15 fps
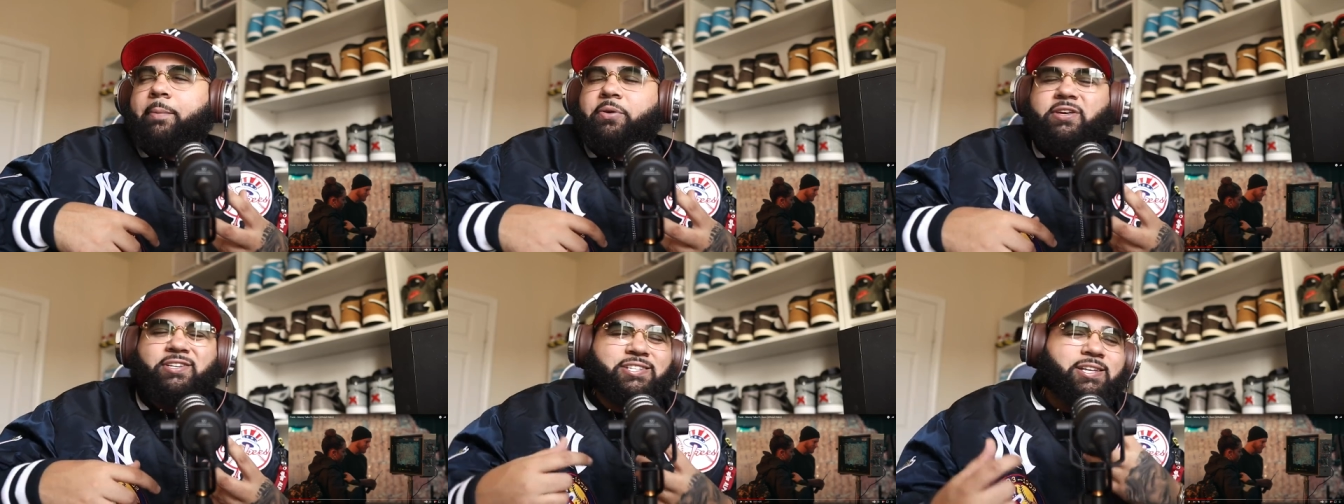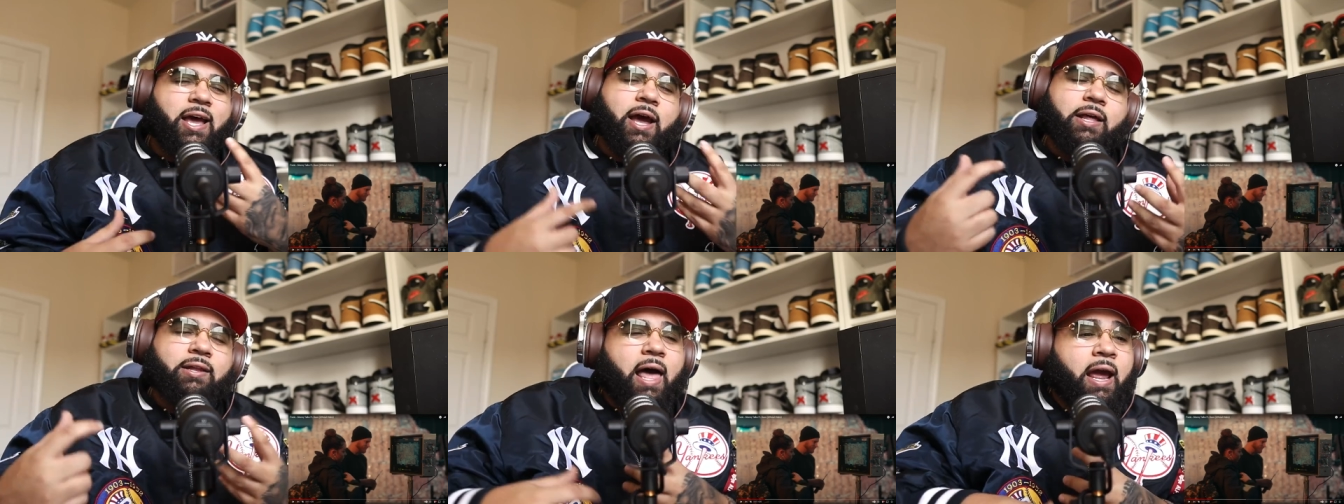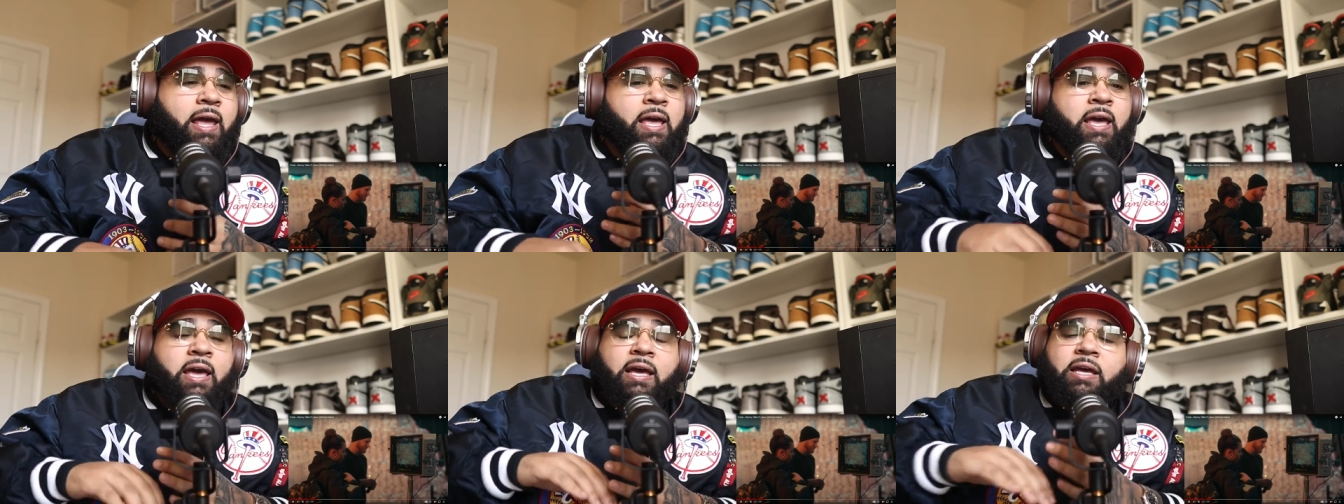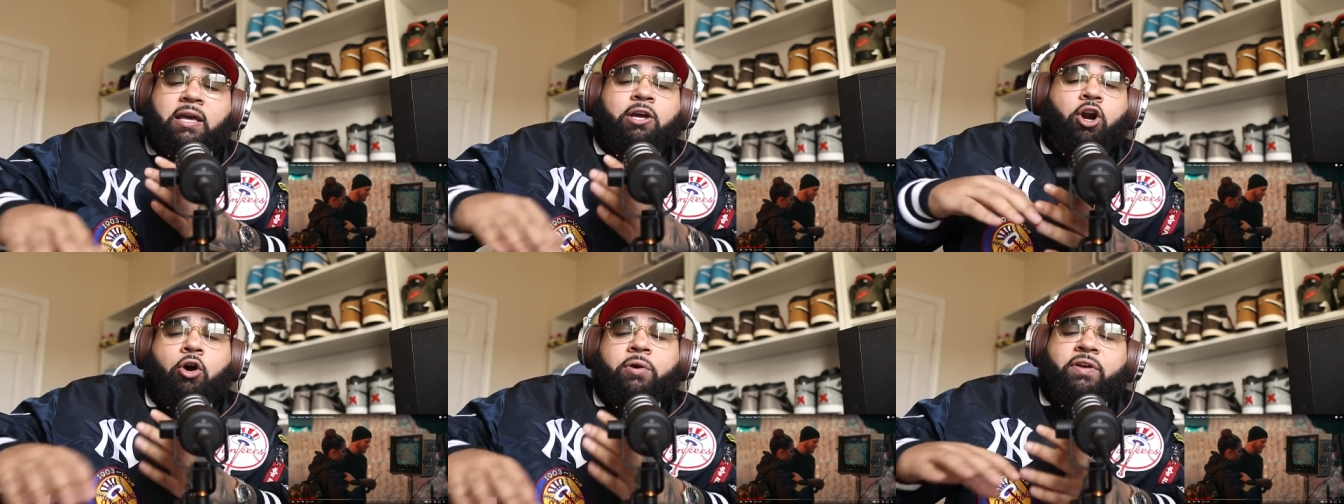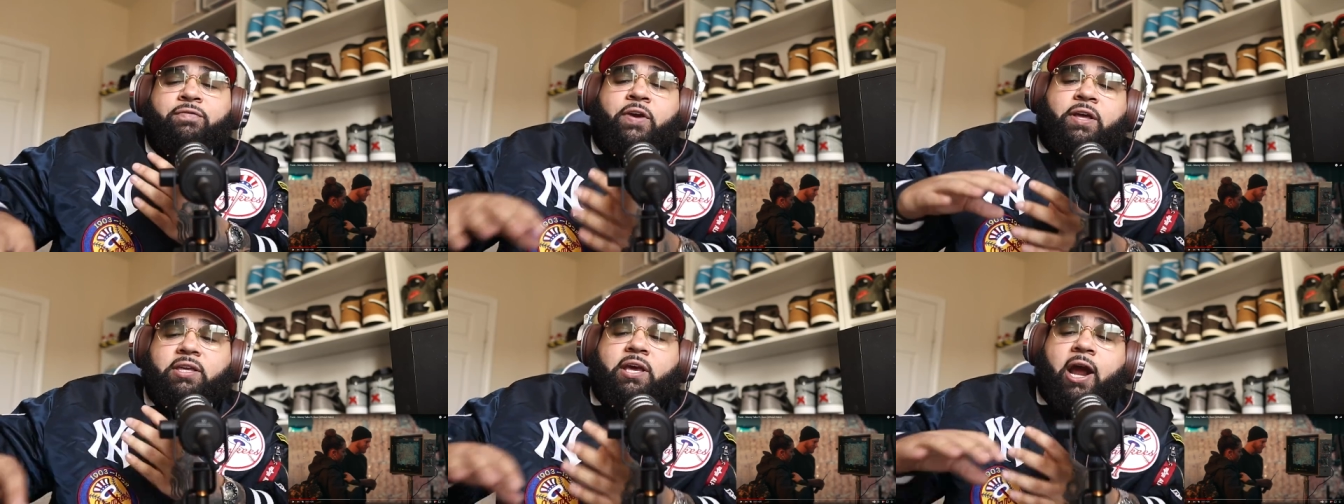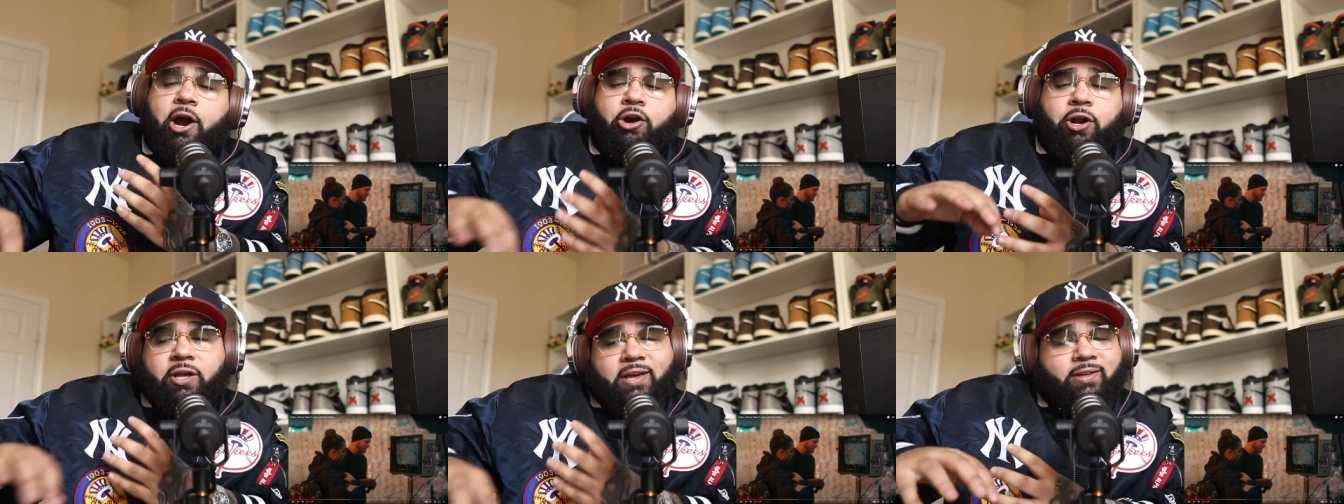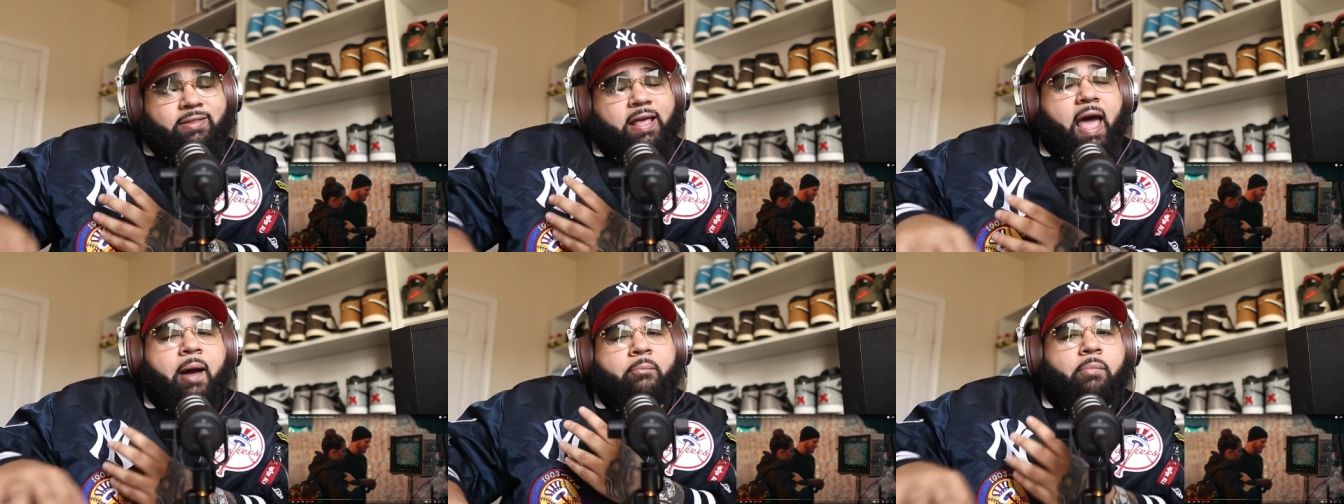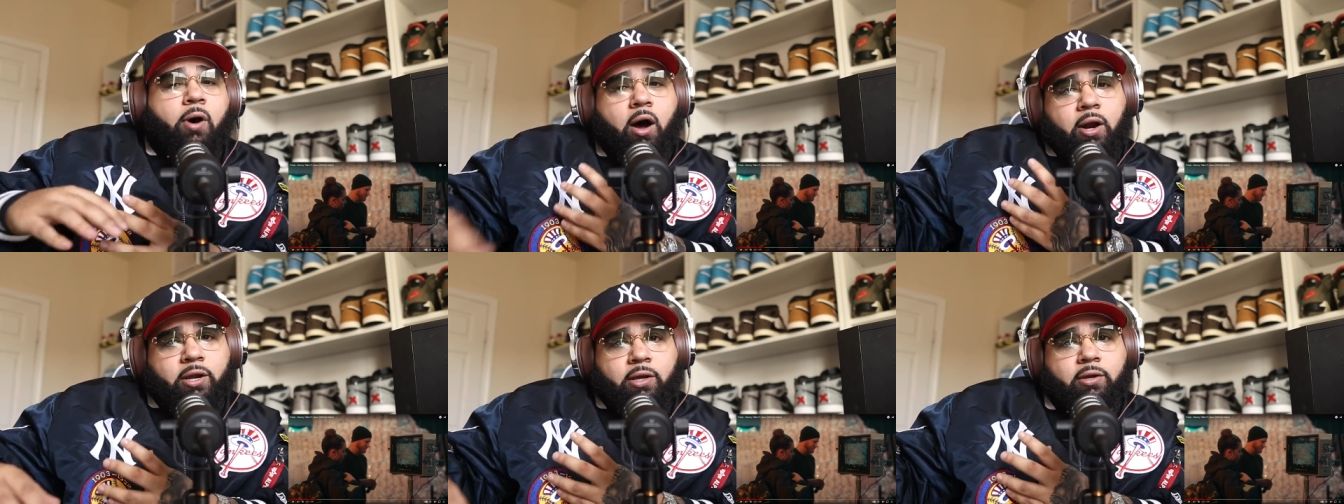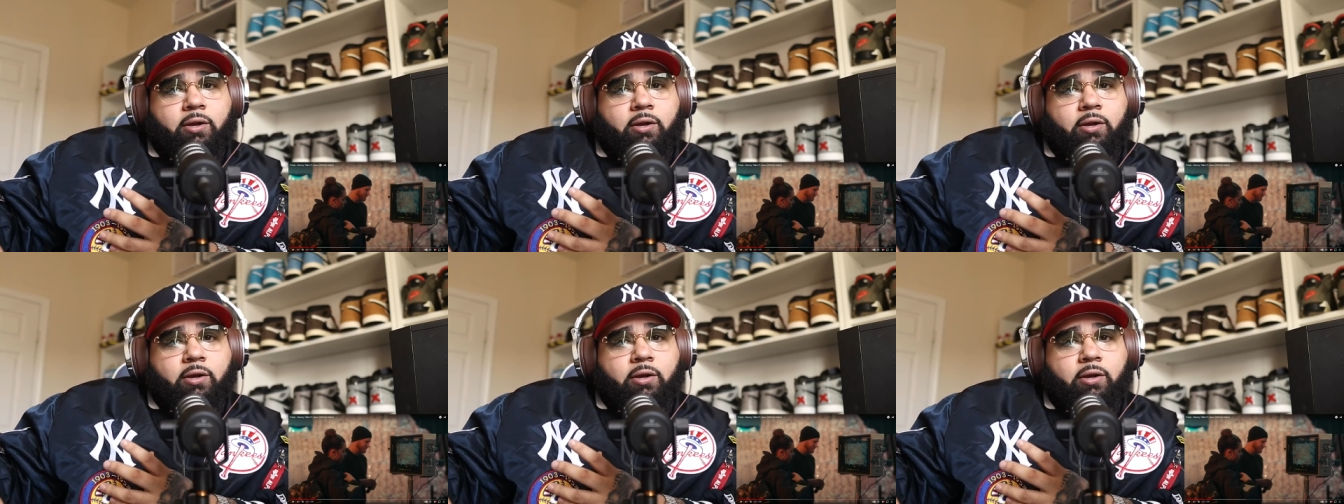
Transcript: He's saying like he don't even care to get that money.